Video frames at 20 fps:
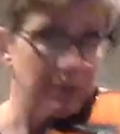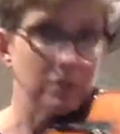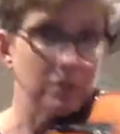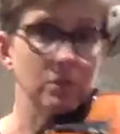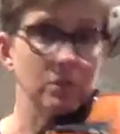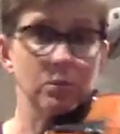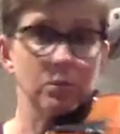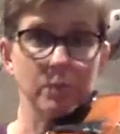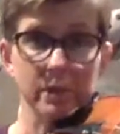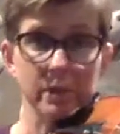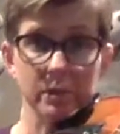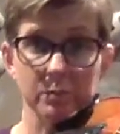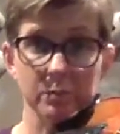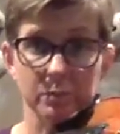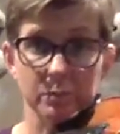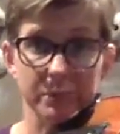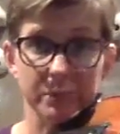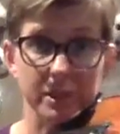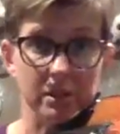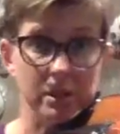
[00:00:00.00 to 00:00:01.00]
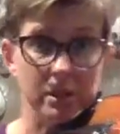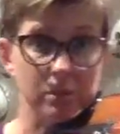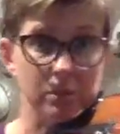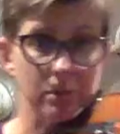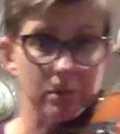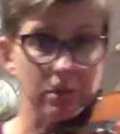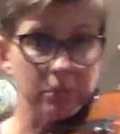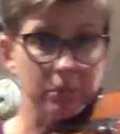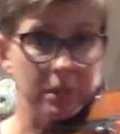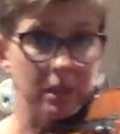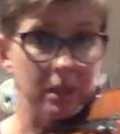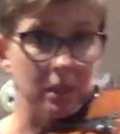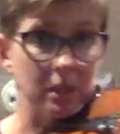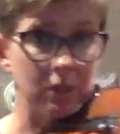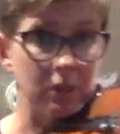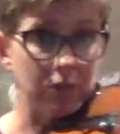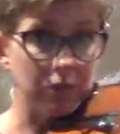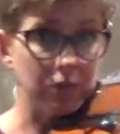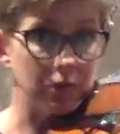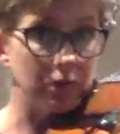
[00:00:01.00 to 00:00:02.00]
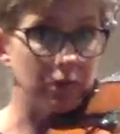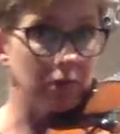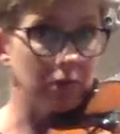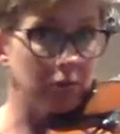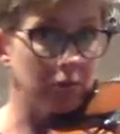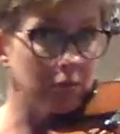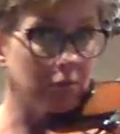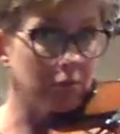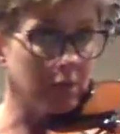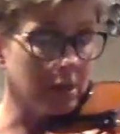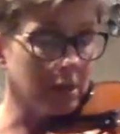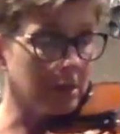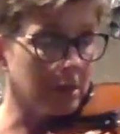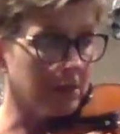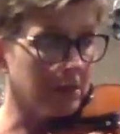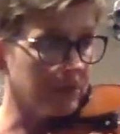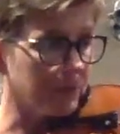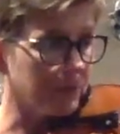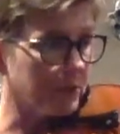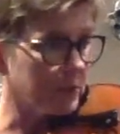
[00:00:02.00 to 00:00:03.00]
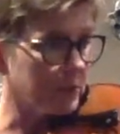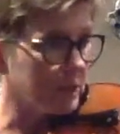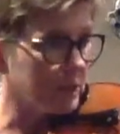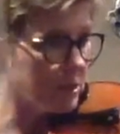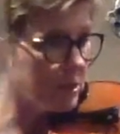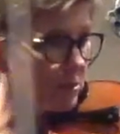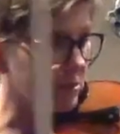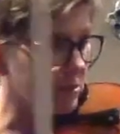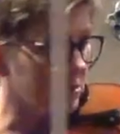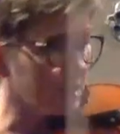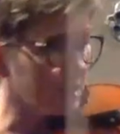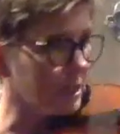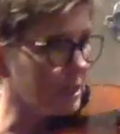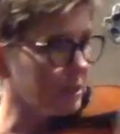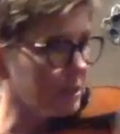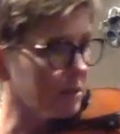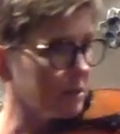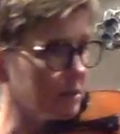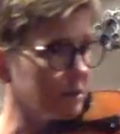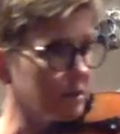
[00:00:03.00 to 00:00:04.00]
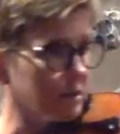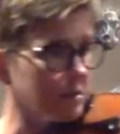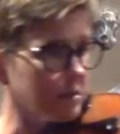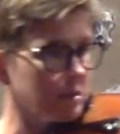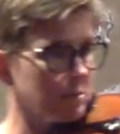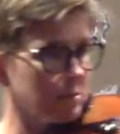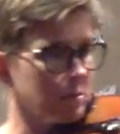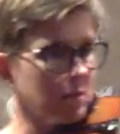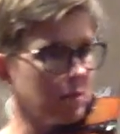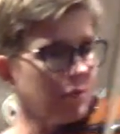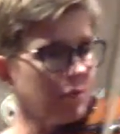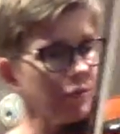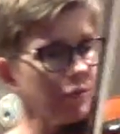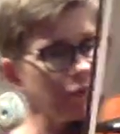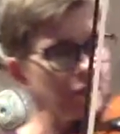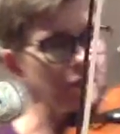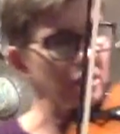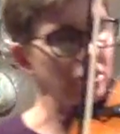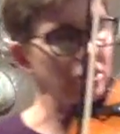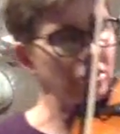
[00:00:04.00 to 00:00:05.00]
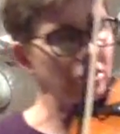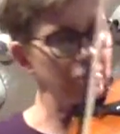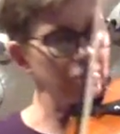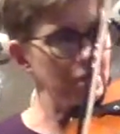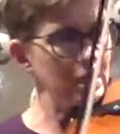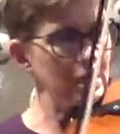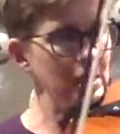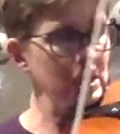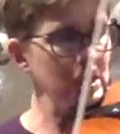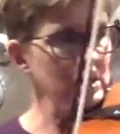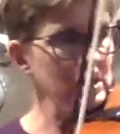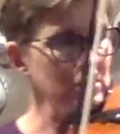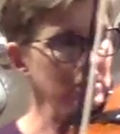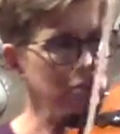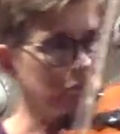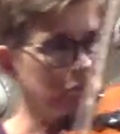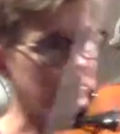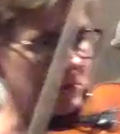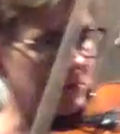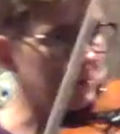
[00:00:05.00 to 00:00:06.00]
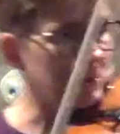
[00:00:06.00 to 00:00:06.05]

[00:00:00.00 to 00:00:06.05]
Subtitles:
you're welcome to play along with me if you feel like you can on this. Here we go. 43, 2,